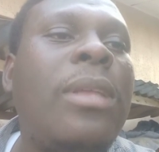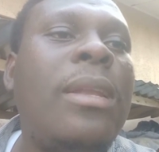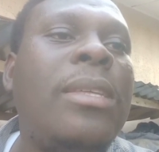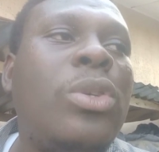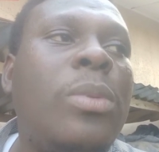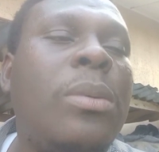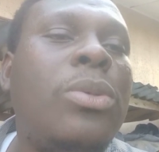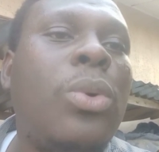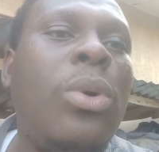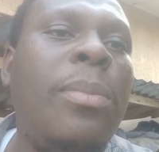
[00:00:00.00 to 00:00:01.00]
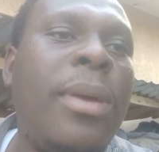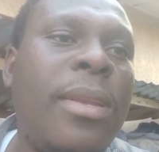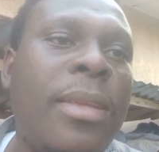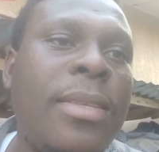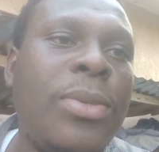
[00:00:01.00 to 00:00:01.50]
and then she will be able to hold the
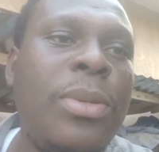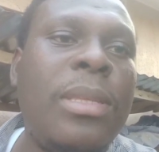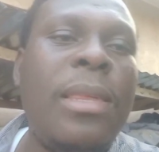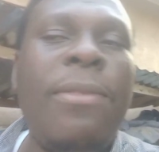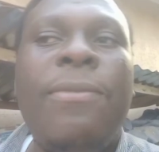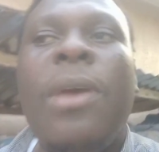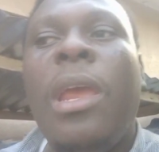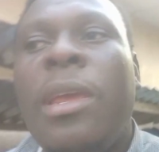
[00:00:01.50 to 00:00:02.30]
pregnancy. So this is very,